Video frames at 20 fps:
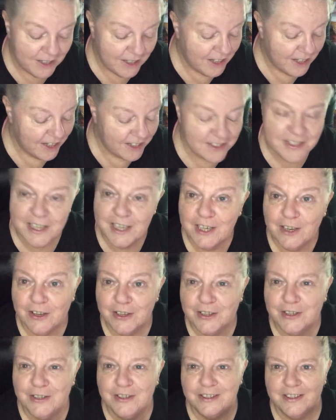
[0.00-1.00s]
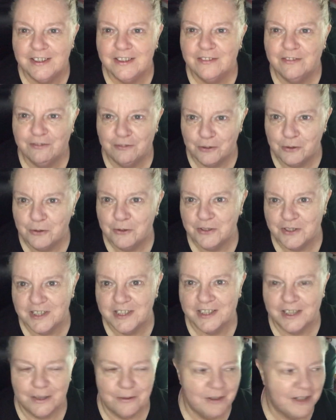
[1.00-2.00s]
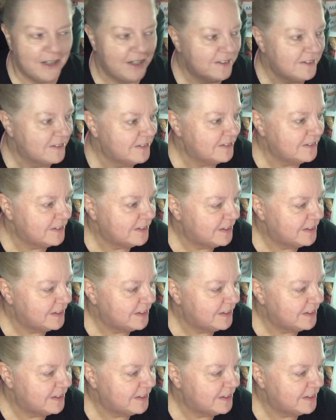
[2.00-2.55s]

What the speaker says: until I can afford to go out and